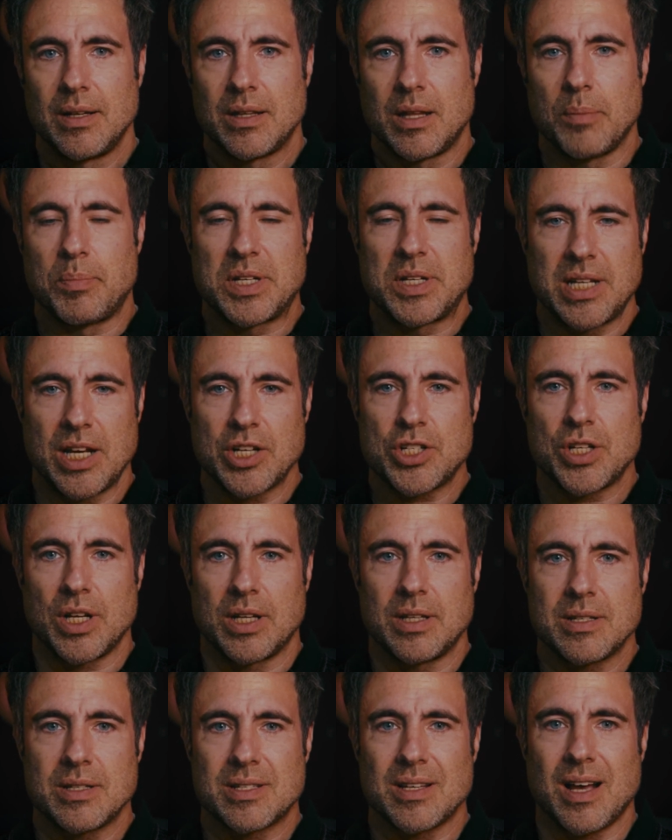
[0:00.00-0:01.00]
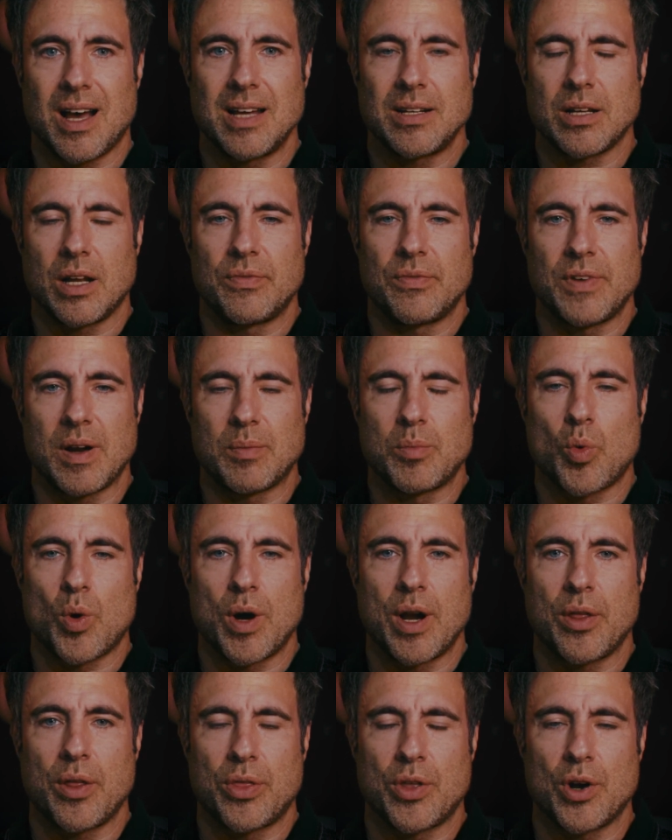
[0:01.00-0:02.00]
The petition, signed on
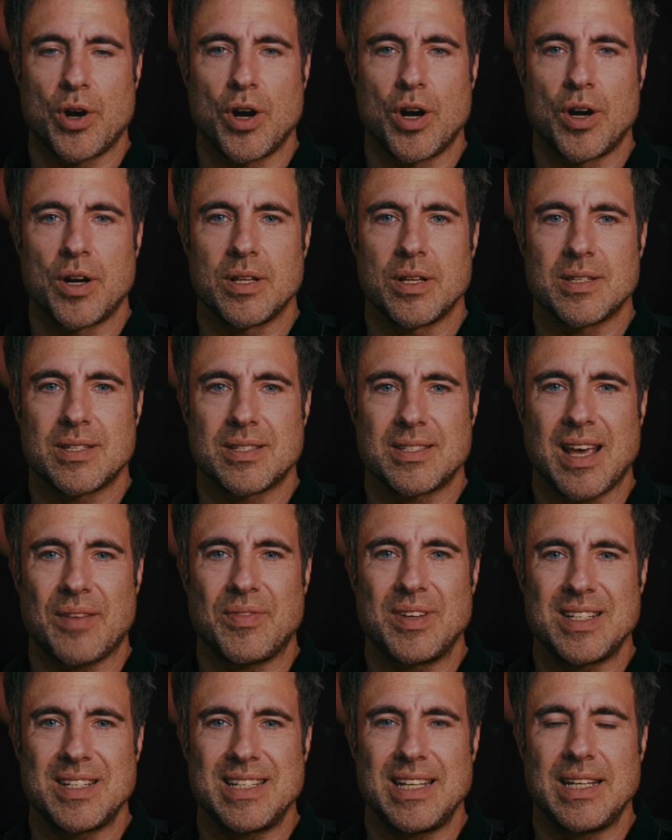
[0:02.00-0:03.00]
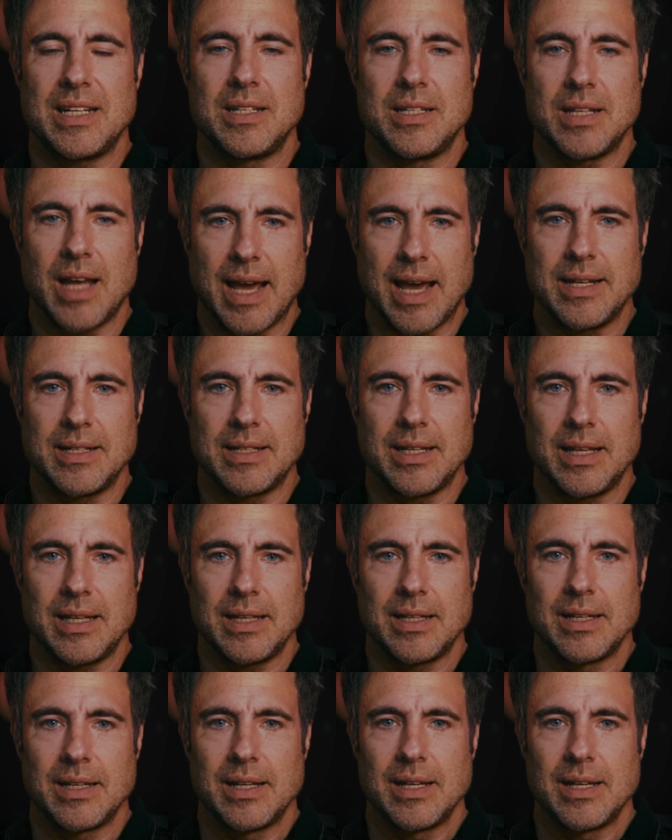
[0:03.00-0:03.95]
February 3rd in 1790,